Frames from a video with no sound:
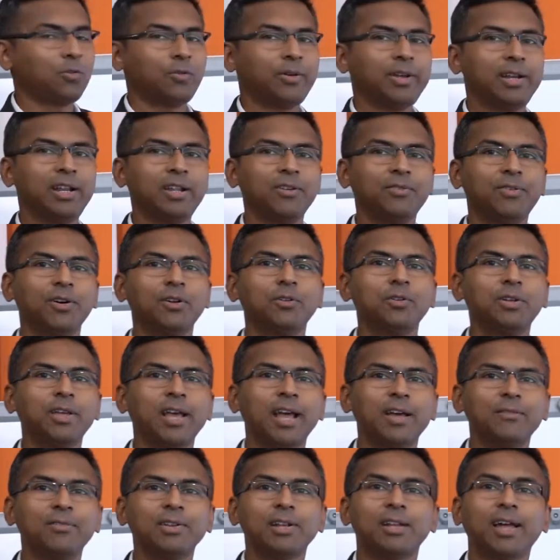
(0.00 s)
whenever we
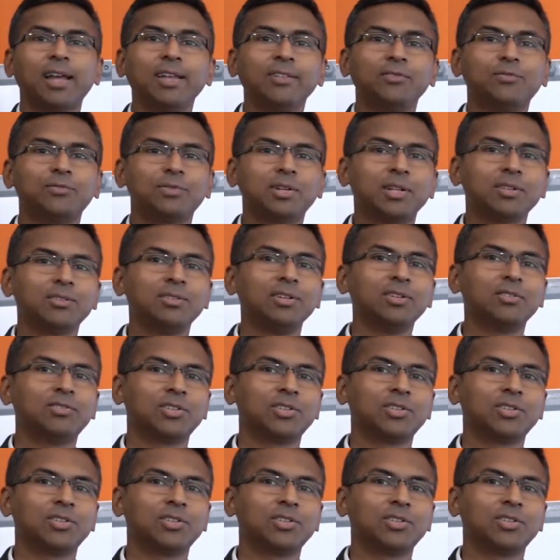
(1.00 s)
have a life-threatening